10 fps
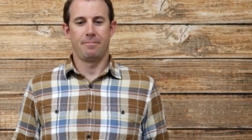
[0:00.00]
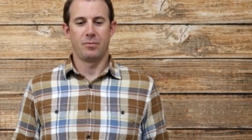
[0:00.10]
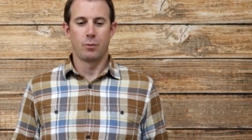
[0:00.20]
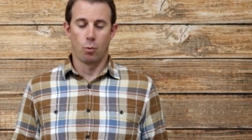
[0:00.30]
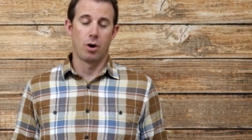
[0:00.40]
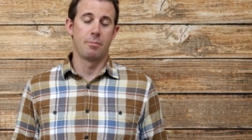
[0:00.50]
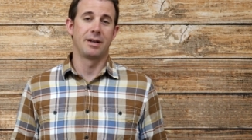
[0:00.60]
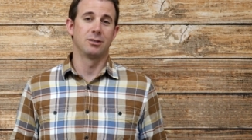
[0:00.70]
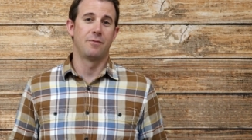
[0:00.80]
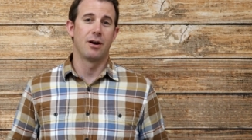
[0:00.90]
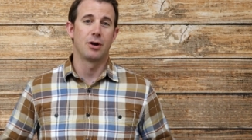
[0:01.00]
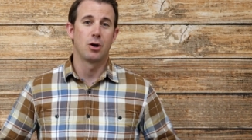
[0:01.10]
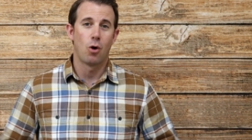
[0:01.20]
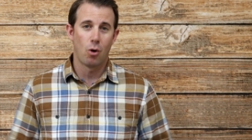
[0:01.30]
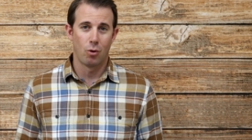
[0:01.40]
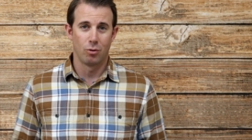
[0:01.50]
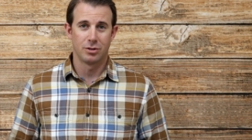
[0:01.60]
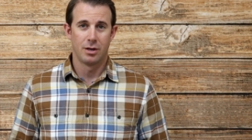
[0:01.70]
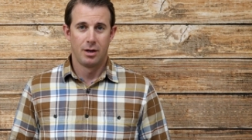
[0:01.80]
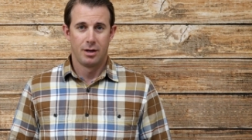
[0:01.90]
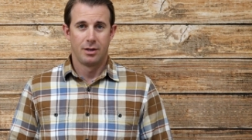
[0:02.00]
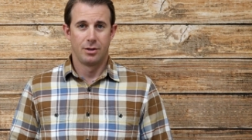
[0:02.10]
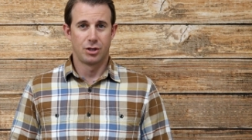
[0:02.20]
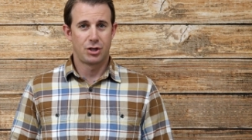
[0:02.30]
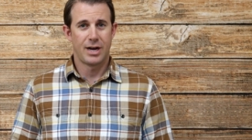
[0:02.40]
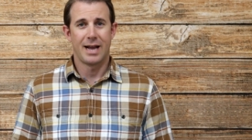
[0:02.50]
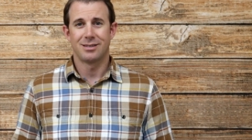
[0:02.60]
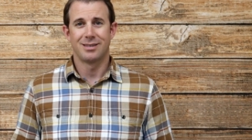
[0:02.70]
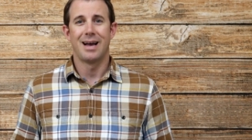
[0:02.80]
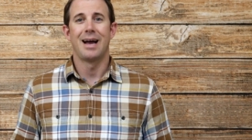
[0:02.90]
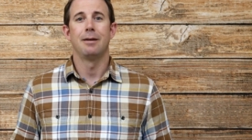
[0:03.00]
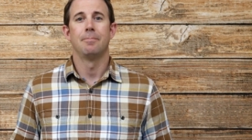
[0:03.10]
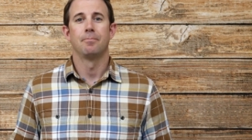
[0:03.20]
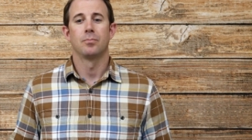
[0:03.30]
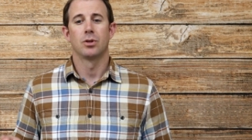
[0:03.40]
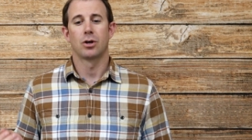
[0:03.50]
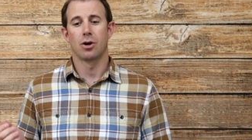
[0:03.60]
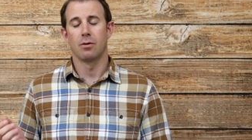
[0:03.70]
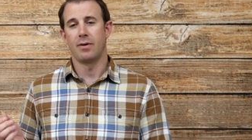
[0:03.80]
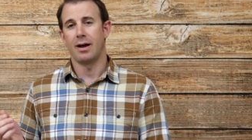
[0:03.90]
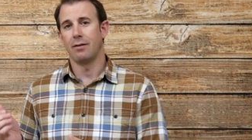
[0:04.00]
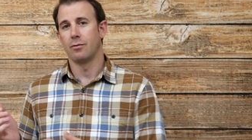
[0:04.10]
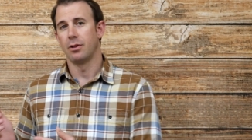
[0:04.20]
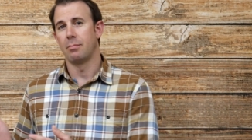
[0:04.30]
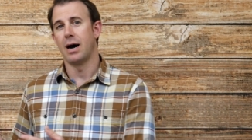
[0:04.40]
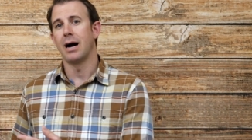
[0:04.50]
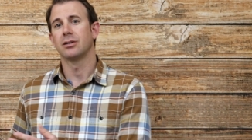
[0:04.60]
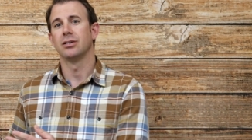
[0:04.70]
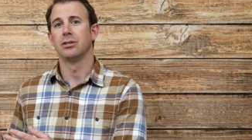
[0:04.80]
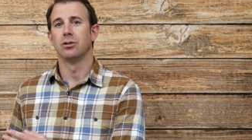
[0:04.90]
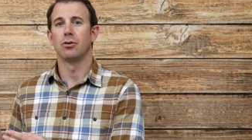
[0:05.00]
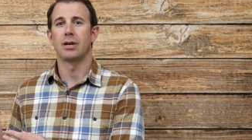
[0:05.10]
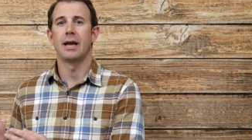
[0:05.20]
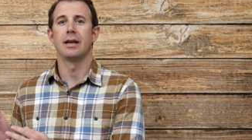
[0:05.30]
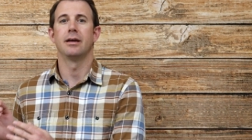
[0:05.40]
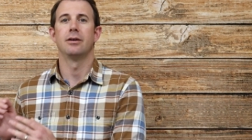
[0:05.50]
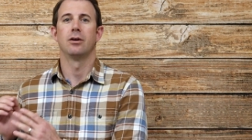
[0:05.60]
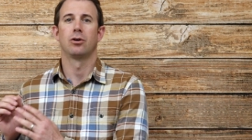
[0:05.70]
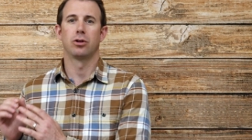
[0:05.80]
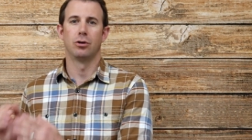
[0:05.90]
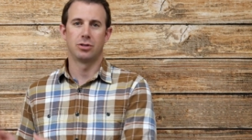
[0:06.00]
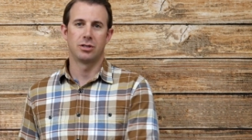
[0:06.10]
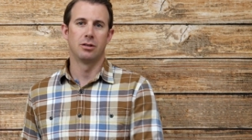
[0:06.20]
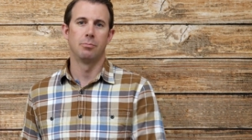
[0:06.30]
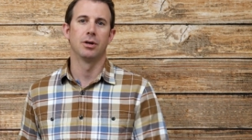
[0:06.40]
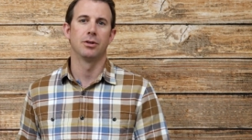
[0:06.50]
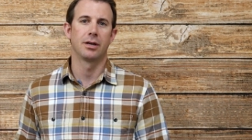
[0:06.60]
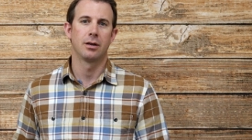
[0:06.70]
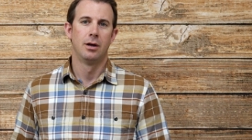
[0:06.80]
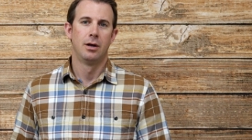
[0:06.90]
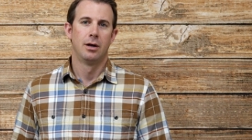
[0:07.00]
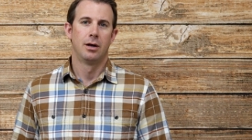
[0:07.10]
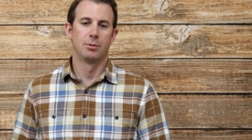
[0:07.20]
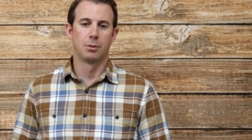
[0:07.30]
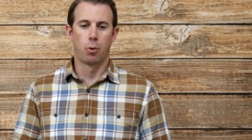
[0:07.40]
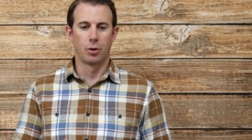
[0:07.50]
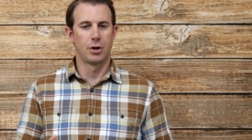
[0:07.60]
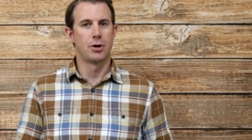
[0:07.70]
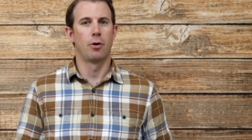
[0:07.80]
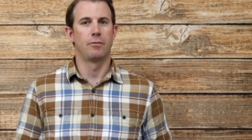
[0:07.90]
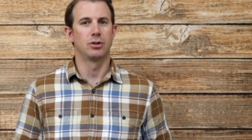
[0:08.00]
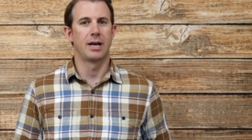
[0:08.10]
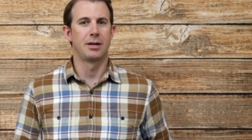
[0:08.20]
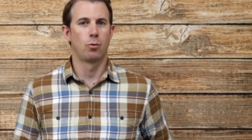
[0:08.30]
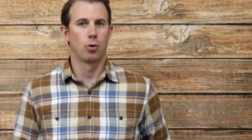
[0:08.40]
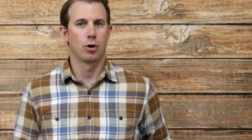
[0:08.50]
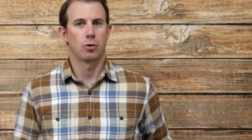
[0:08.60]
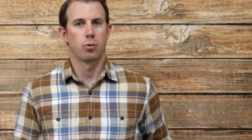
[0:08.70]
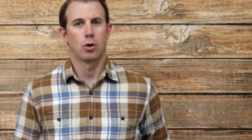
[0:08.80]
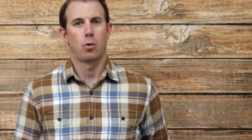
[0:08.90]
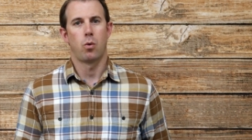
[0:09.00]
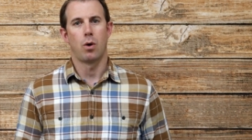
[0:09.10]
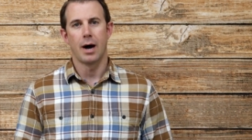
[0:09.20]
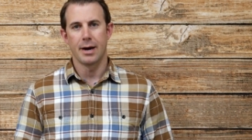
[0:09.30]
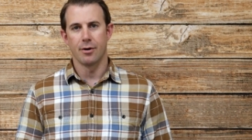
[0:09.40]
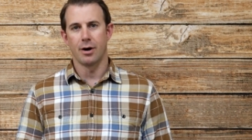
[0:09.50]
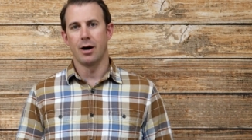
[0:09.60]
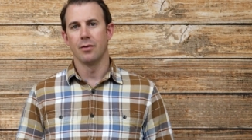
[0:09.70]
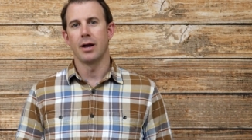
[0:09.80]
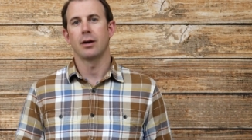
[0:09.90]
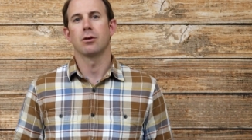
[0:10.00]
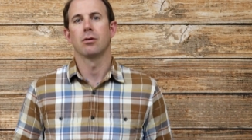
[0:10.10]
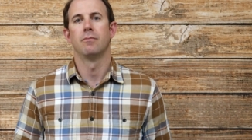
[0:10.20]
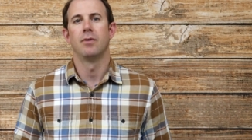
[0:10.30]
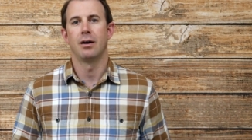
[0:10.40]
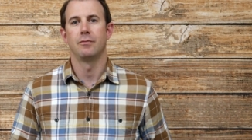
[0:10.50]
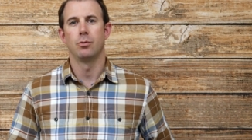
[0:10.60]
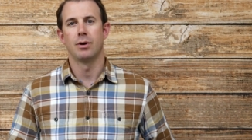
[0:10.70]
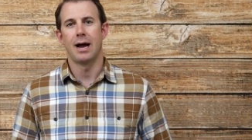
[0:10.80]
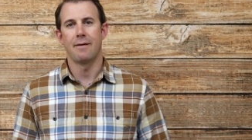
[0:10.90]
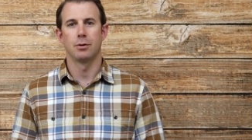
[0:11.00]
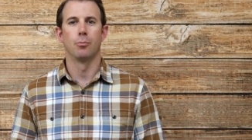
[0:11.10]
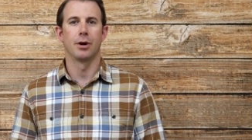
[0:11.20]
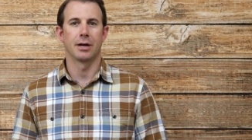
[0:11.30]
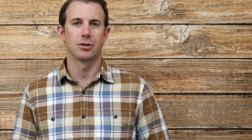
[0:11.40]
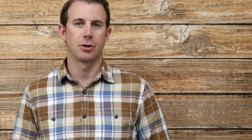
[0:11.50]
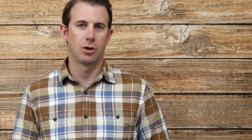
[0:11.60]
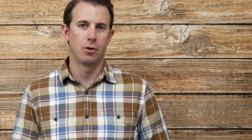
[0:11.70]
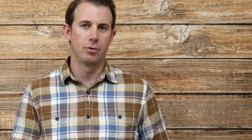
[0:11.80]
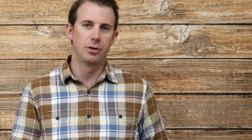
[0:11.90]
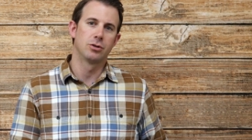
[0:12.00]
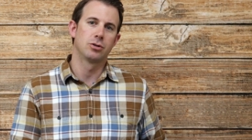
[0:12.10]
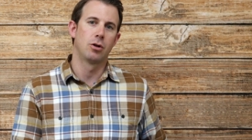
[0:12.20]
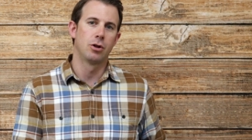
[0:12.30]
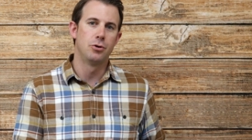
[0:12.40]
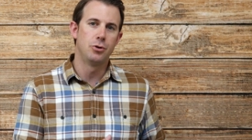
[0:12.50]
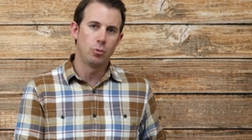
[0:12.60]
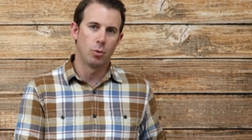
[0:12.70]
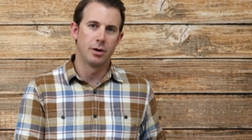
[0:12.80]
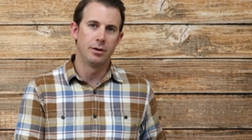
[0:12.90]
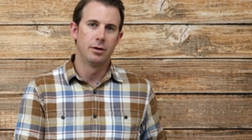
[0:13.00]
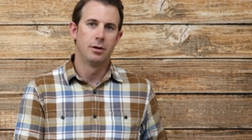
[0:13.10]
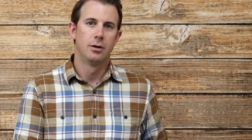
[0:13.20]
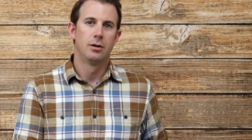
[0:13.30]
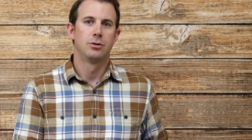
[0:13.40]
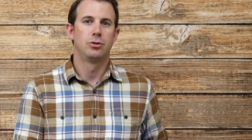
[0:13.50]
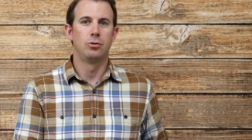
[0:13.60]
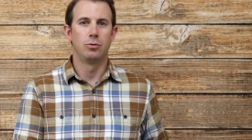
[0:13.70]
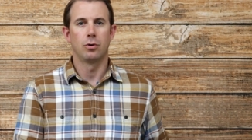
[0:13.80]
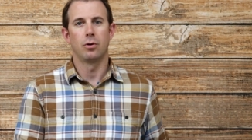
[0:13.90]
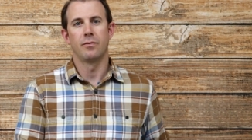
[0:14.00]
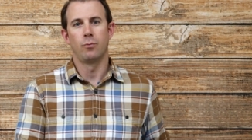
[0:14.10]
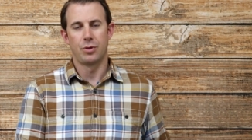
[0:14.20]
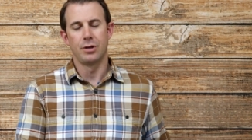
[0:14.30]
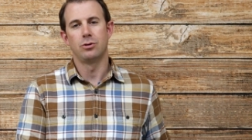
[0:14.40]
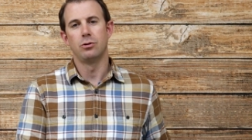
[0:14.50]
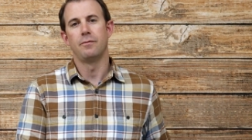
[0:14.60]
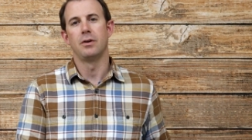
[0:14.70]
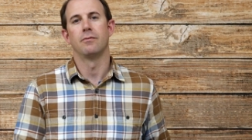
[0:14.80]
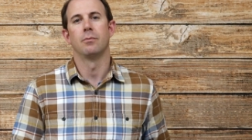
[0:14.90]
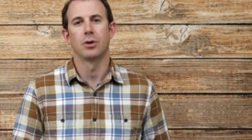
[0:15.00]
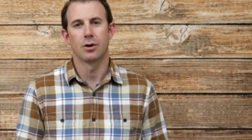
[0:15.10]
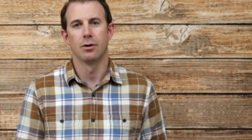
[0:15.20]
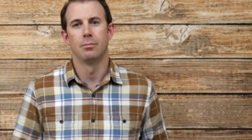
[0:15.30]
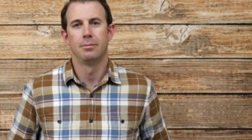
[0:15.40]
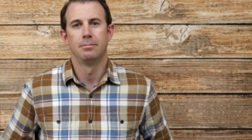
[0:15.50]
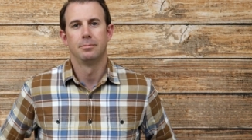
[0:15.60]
if your water main is very old, there's a chance that the curb valve or the box is located close to the building. Um, it's important to know if there's any work required on that curb valve, you would have to bring it to code and install a new one to within two feet from the curb.